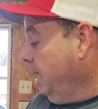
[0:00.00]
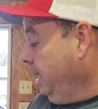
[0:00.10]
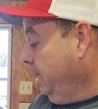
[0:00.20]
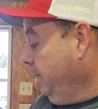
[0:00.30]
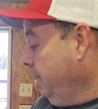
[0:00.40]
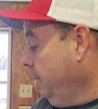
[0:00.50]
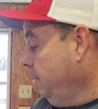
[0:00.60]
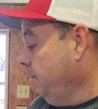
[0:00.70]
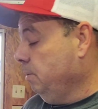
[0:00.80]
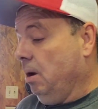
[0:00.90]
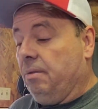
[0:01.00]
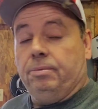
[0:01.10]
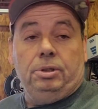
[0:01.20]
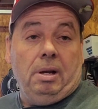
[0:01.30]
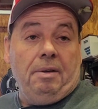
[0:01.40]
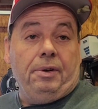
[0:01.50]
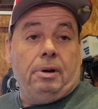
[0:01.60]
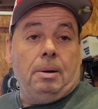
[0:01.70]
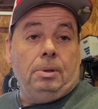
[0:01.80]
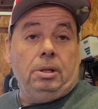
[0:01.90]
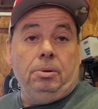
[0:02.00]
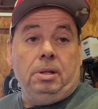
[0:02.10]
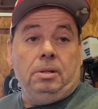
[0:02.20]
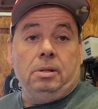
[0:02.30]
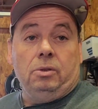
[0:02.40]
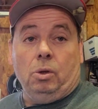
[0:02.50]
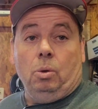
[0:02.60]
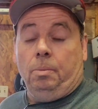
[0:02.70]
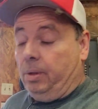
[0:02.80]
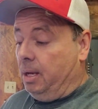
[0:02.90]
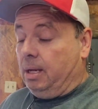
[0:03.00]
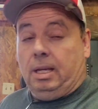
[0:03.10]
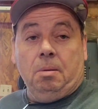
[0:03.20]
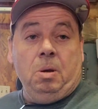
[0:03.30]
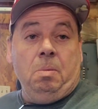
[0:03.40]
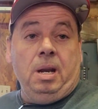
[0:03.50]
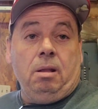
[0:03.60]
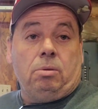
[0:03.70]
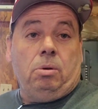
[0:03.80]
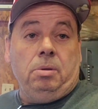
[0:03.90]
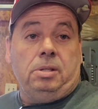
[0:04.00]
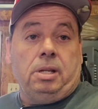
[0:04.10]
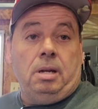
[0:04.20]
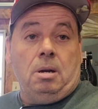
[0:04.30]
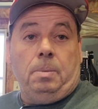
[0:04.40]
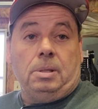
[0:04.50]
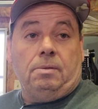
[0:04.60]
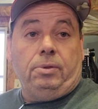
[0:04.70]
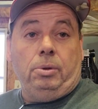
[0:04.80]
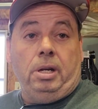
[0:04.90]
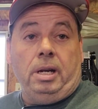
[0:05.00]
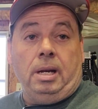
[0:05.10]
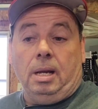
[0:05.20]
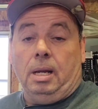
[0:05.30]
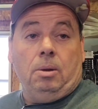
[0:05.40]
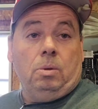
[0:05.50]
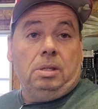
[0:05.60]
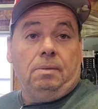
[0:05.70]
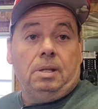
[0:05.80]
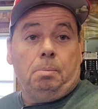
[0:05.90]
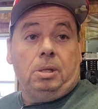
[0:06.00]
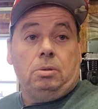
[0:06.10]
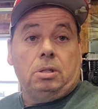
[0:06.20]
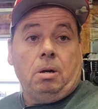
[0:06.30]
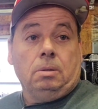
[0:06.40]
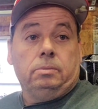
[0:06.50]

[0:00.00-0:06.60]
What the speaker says: and until I figure out what to do with this. So give me a minute, throw this in there, put some fluid in it, and we'll see if this bitch will start.